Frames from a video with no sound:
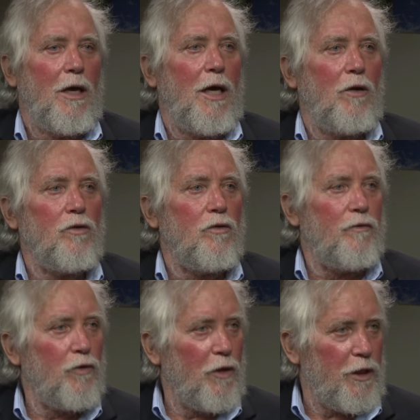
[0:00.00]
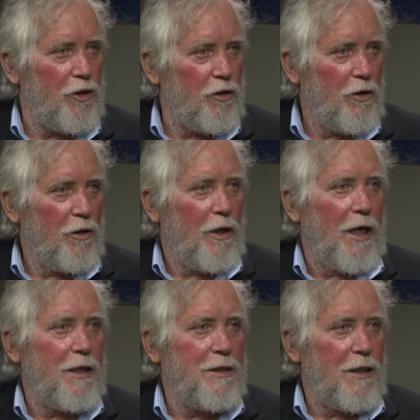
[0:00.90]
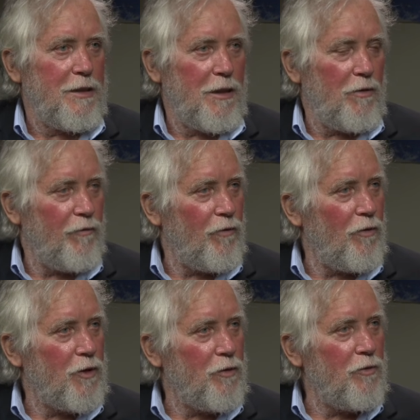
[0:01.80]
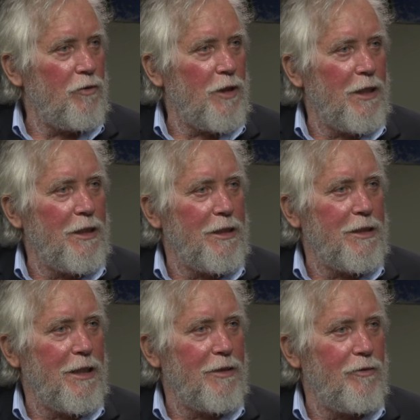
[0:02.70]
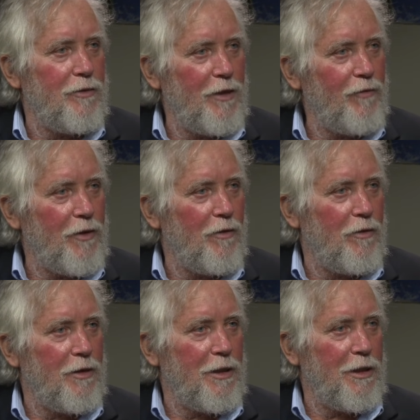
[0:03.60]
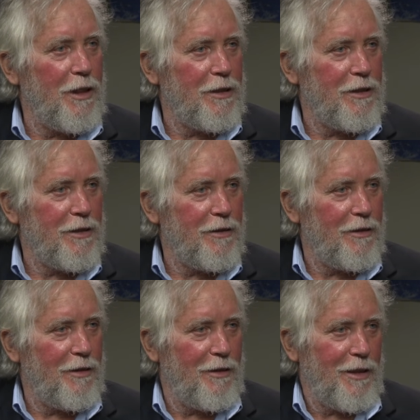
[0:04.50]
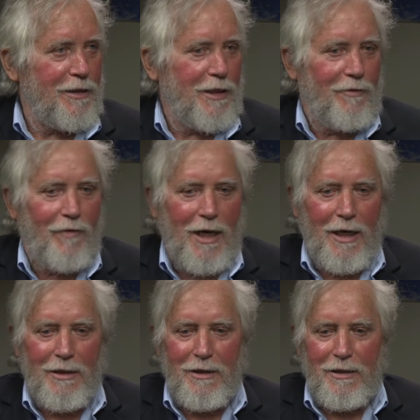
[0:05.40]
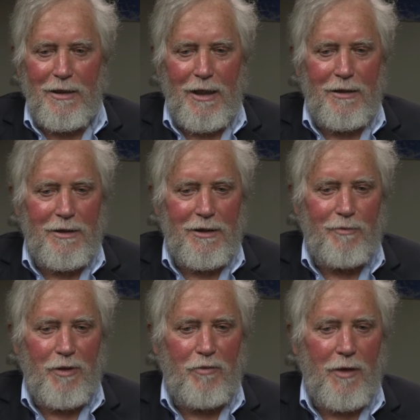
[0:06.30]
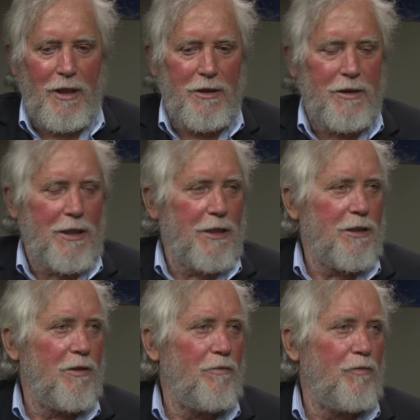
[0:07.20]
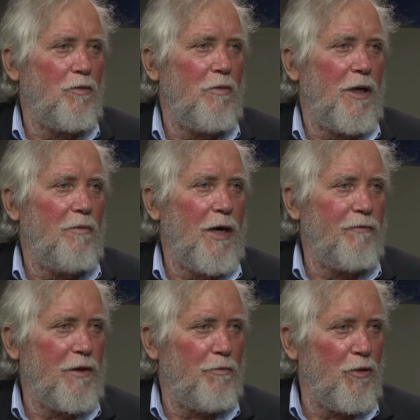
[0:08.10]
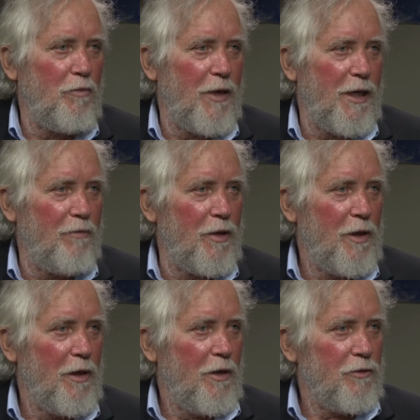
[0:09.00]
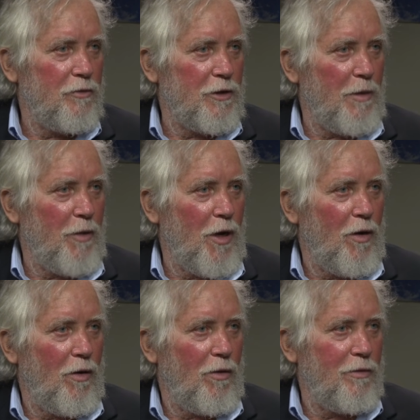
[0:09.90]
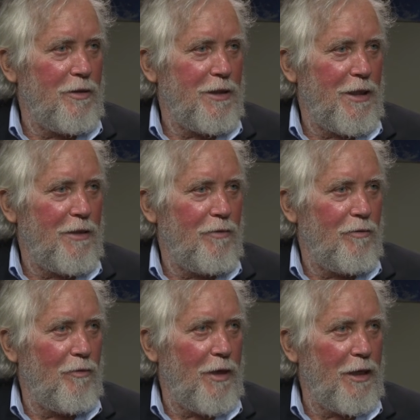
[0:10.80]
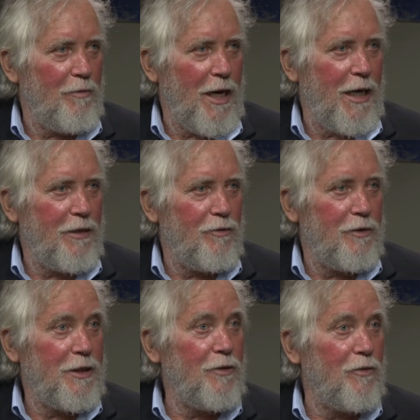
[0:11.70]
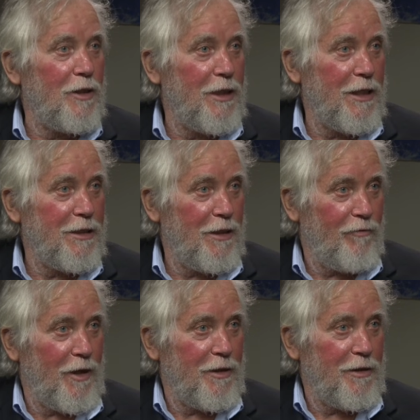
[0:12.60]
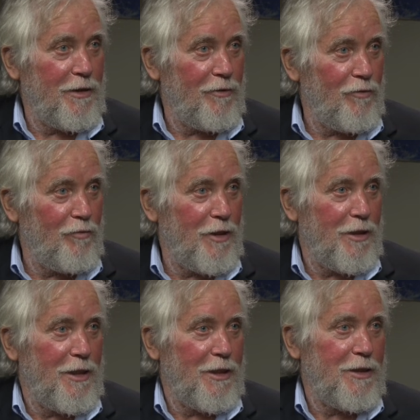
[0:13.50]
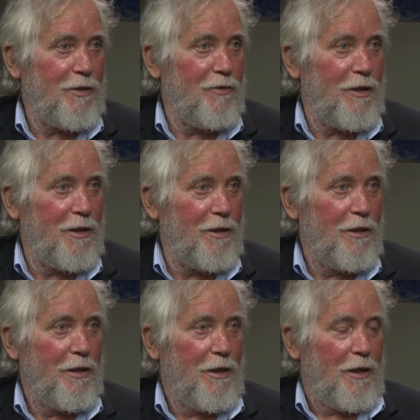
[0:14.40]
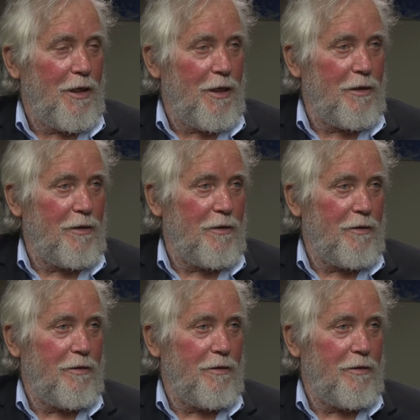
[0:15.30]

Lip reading: a lot of knowledge. And then they, of course, couldn't understand the difficulty and then why these people are just asking problem after problem. So somehow they admired the theory, as they wanted to build a theory and